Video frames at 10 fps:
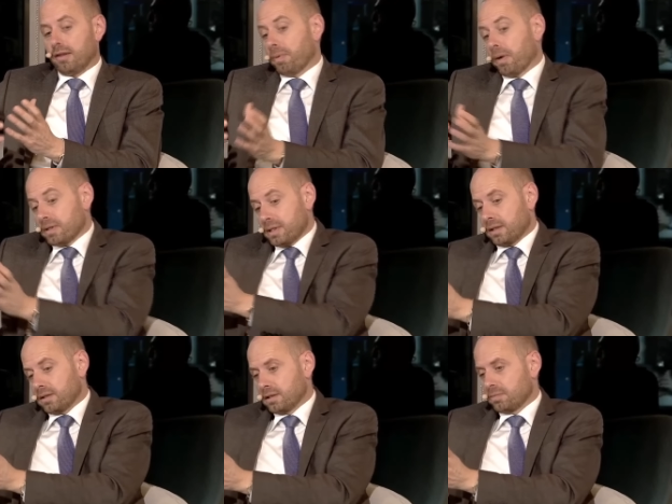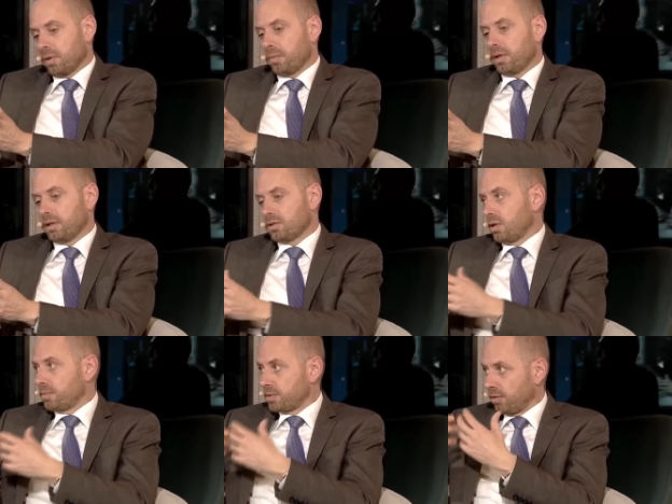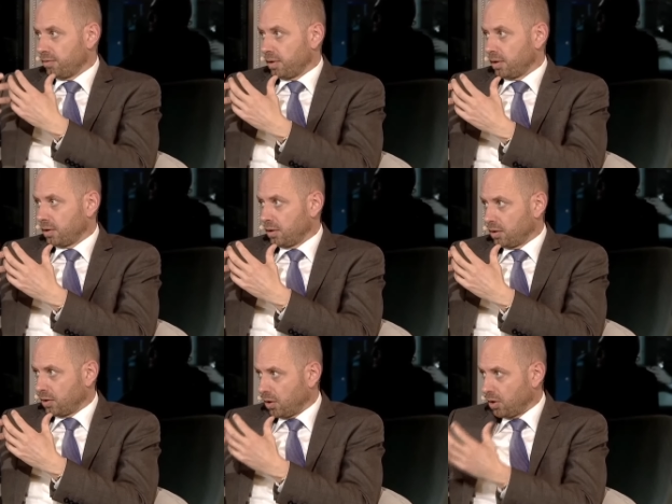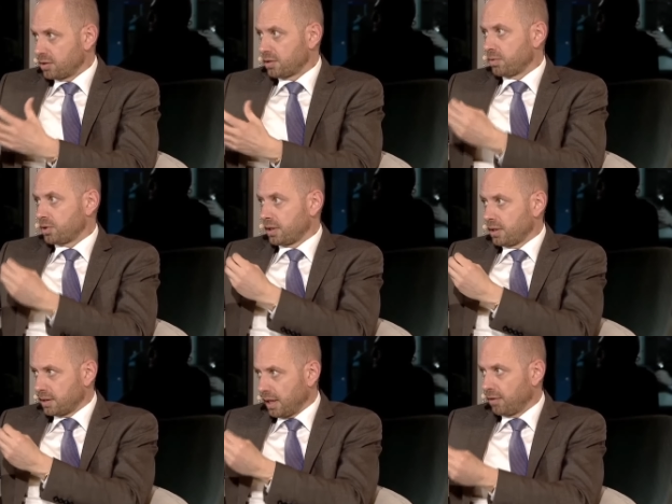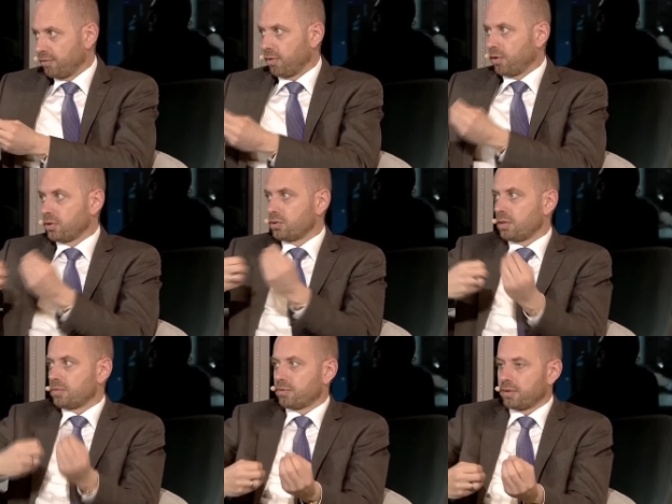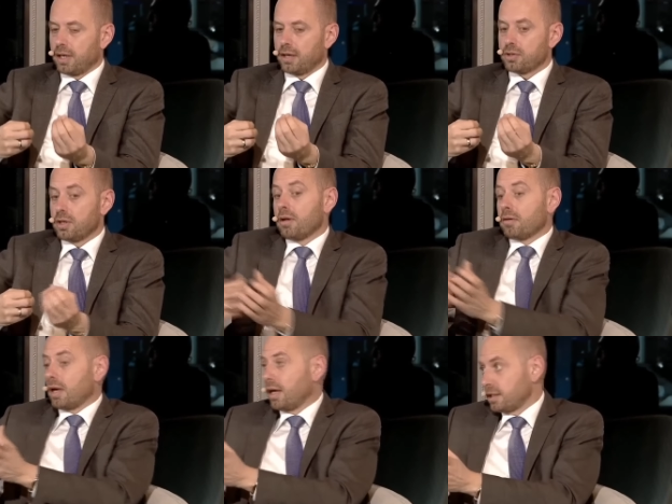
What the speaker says: And the power sector is probably in terms of the cost which it can afford in terms of green hydrogen, the